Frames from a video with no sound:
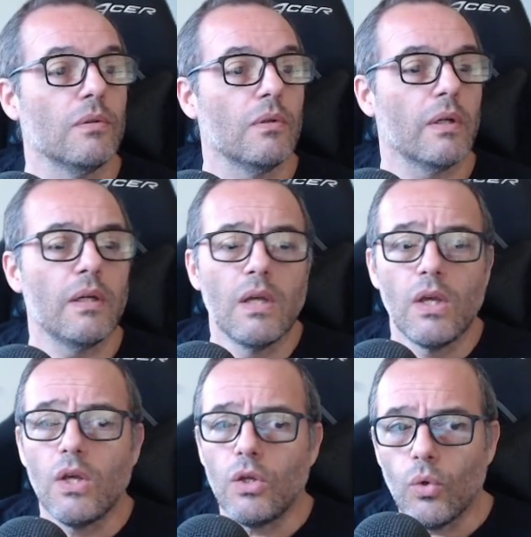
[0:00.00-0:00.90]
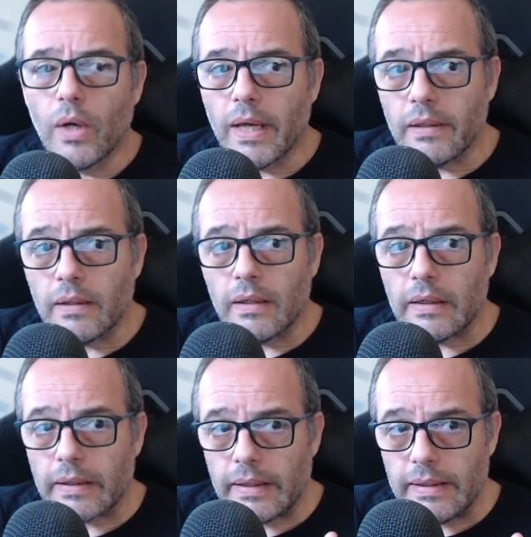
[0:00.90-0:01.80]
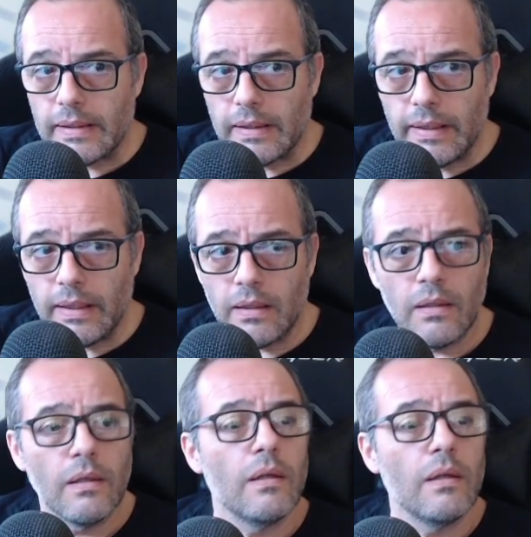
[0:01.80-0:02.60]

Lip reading: Okay, you can right click